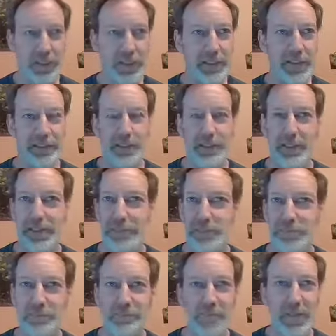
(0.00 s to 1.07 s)
uh,
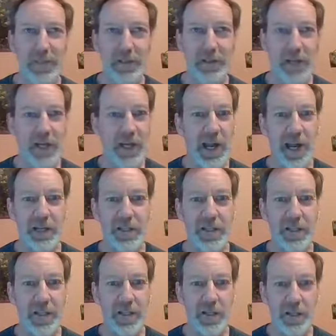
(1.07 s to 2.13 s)
being
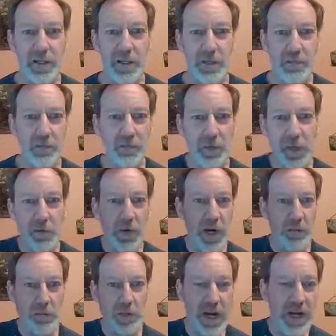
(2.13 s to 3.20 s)
cognizant of
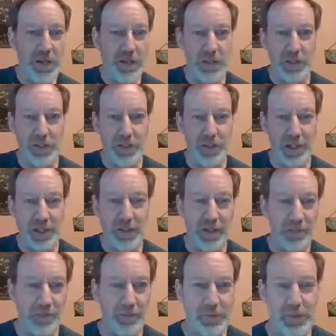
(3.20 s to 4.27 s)
branches that
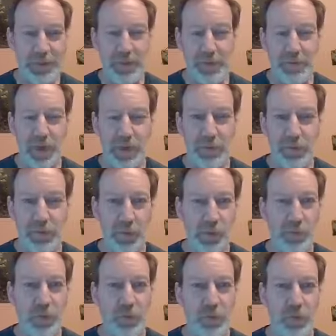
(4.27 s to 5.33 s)
are sometimes
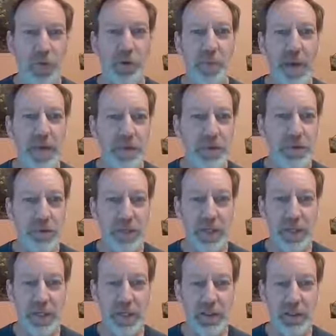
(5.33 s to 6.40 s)
referred to as widowmakers
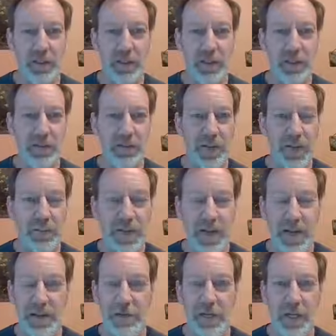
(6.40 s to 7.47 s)
that could, could come
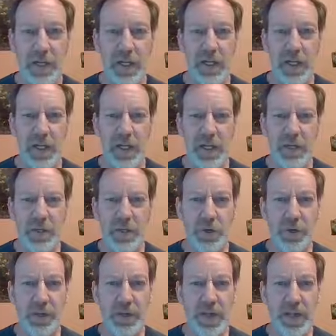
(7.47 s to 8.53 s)
down.
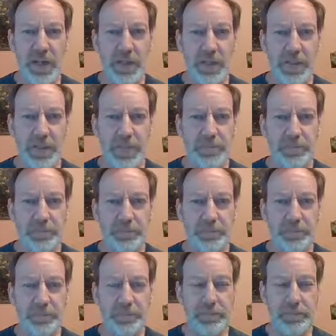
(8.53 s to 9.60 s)
So it's not, um,
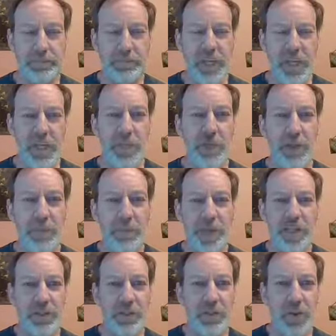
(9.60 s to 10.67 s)
you de-
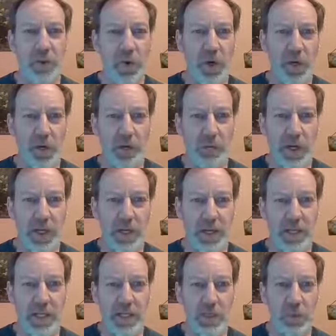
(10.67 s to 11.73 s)
basically don't want to create
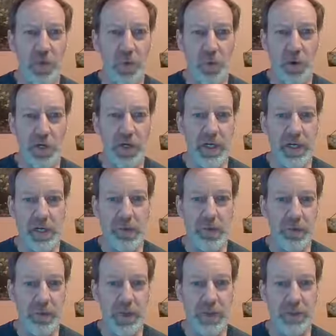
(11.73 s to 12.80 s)
additional work and
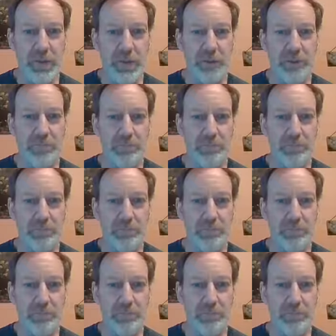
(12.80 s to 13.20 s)
injuries